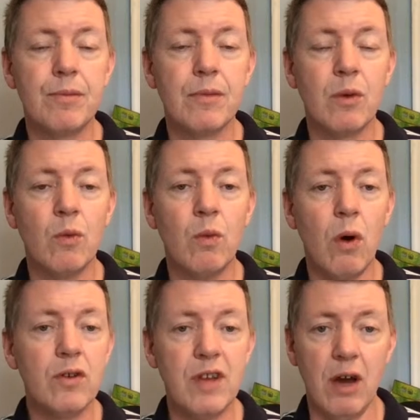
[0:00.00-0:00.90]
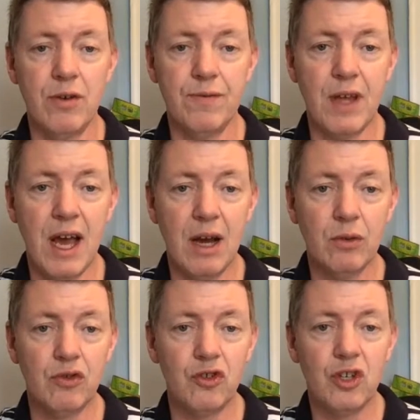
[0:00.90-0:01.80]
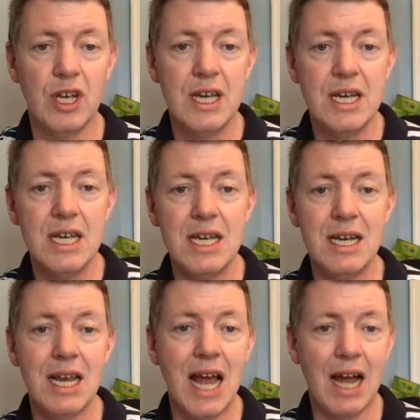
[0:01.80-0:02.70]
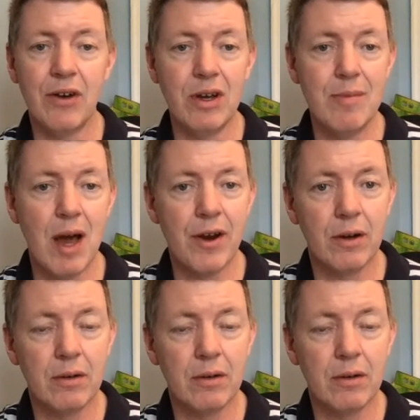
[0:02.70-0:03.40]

walked out of the house in an angry manner.